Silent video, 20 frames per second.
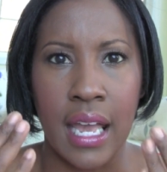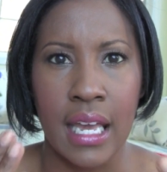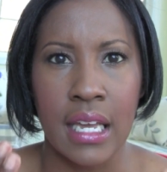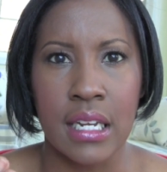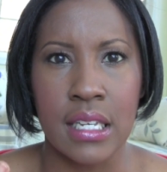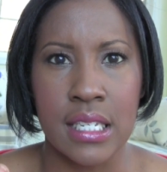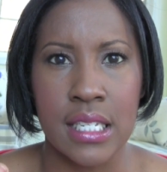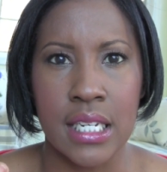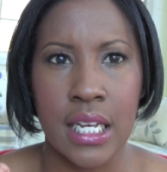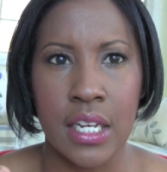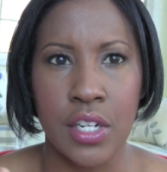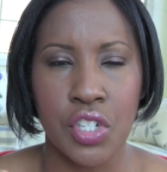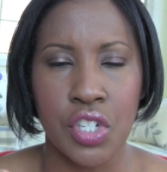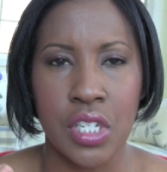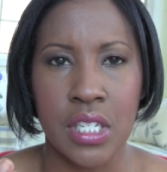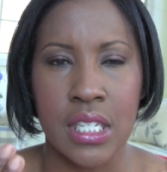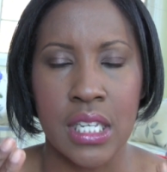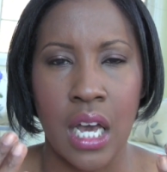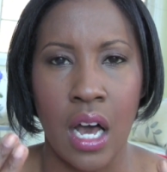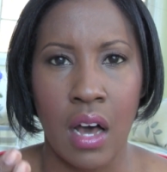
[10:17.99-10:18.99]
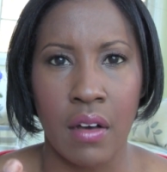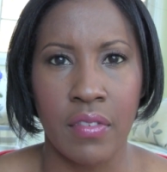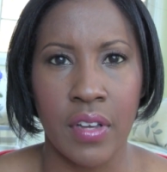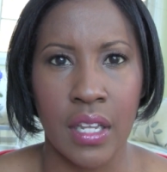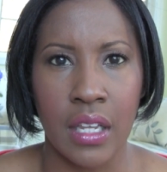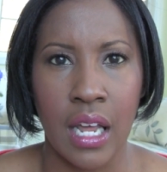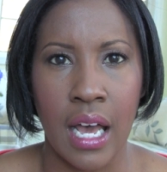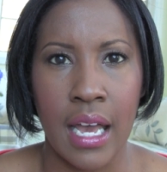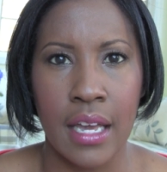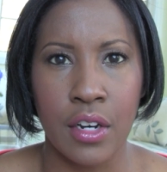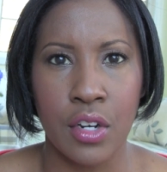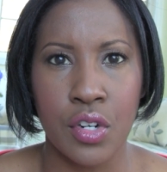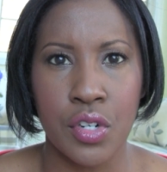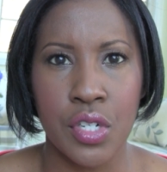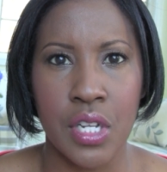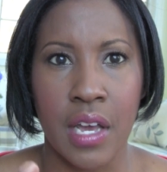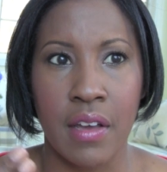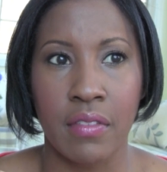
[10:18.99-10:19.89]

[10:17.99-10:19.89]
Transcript: Anastasia's Covet liners.